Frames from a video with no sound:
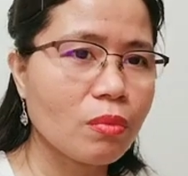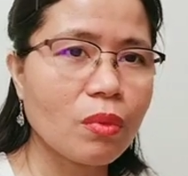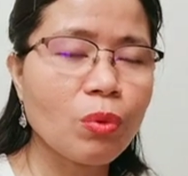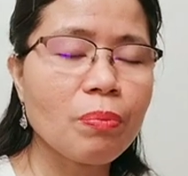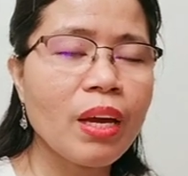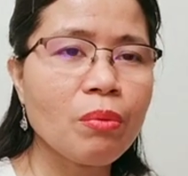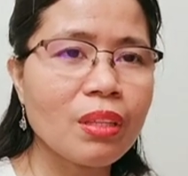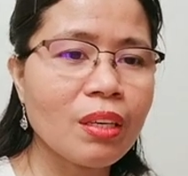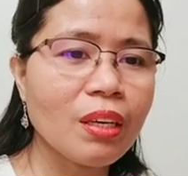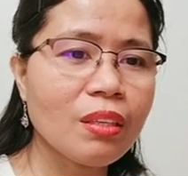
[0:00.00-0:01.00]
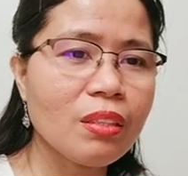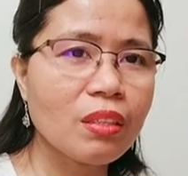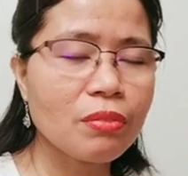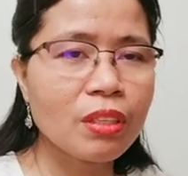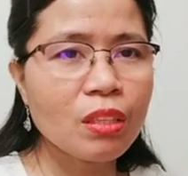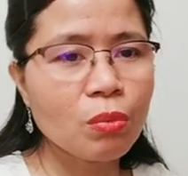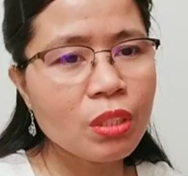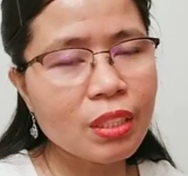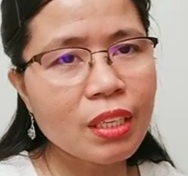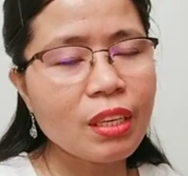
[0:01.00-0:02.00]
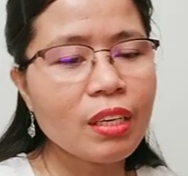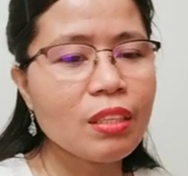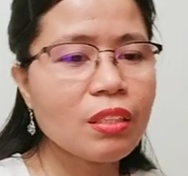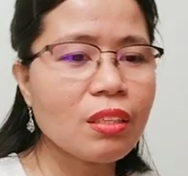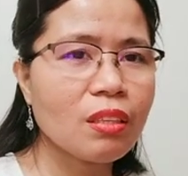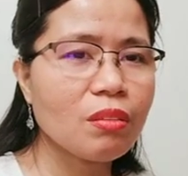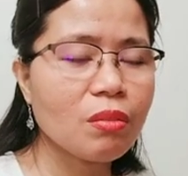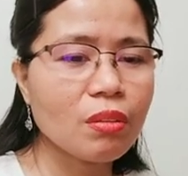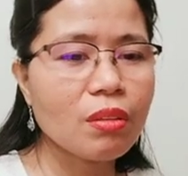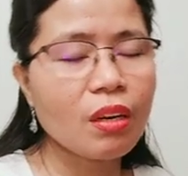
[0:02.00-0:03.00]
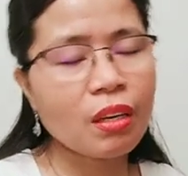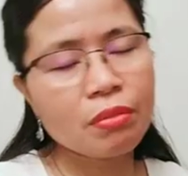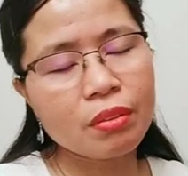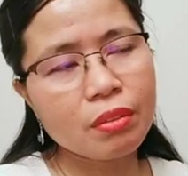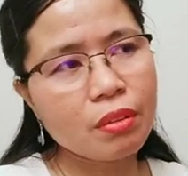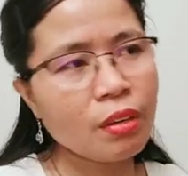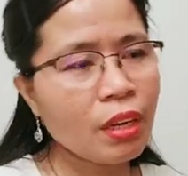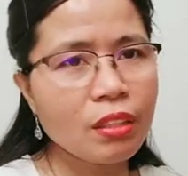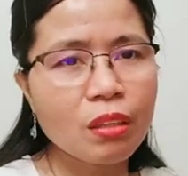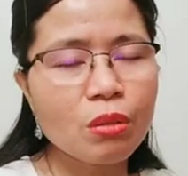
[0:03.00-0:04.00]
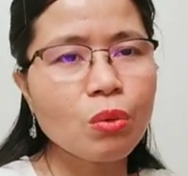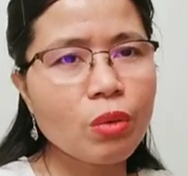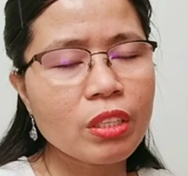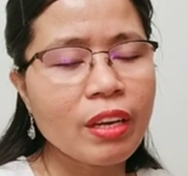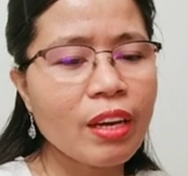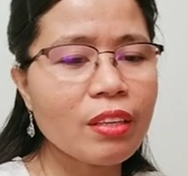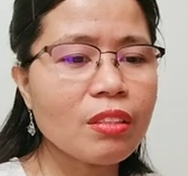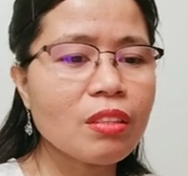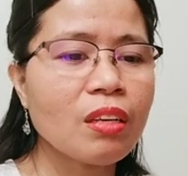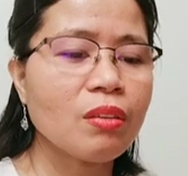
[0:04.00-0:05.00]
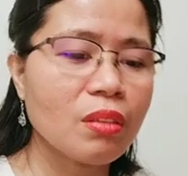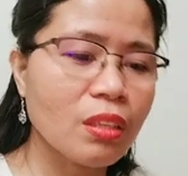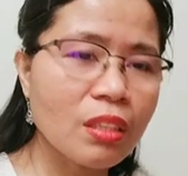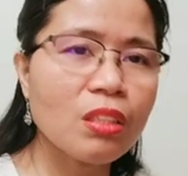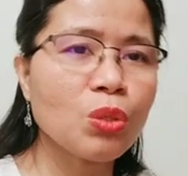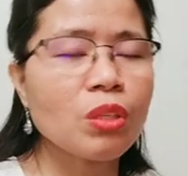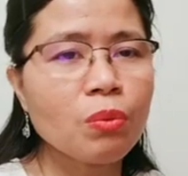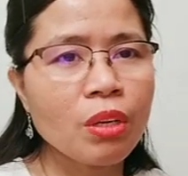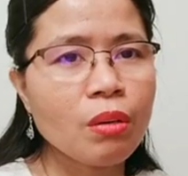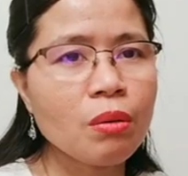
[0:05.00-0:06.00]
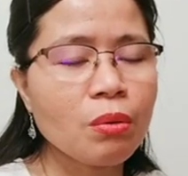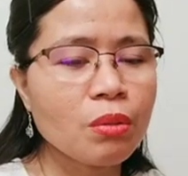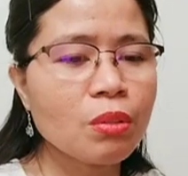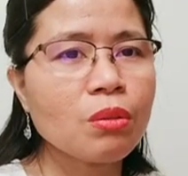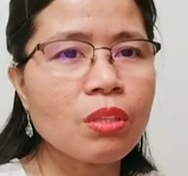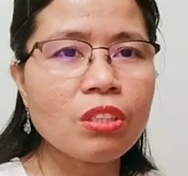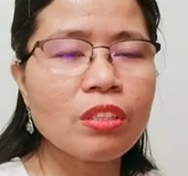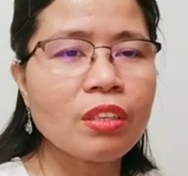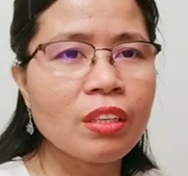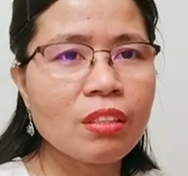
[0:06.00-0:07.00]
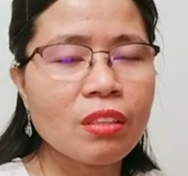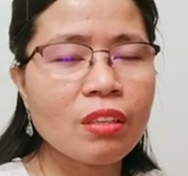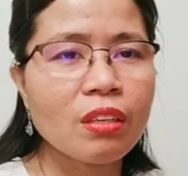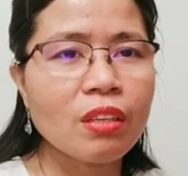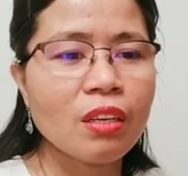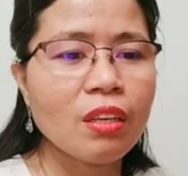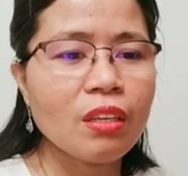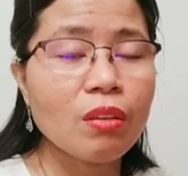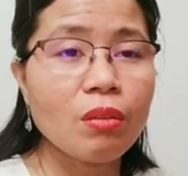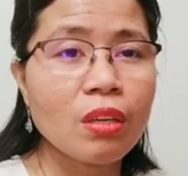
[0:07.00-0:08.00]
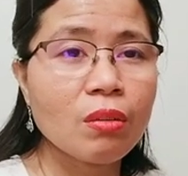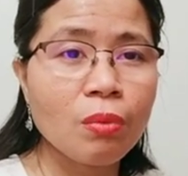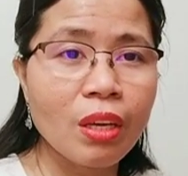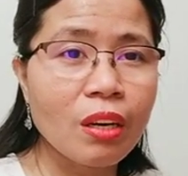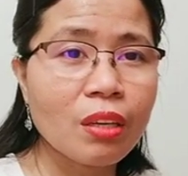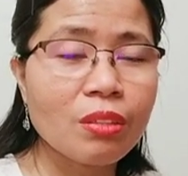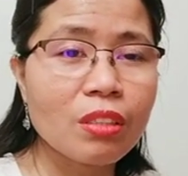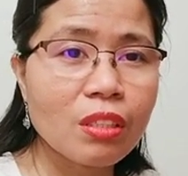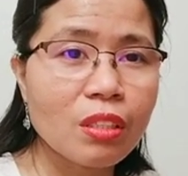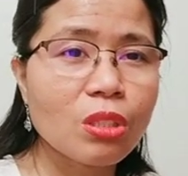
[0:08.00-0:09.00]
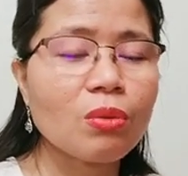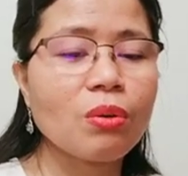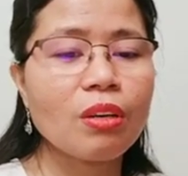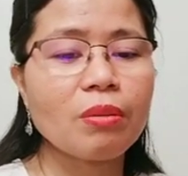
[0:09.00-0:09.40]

we play with kids, after that we sanitize and later on wash hands. And that is what we do also to the children that we encounter in the school.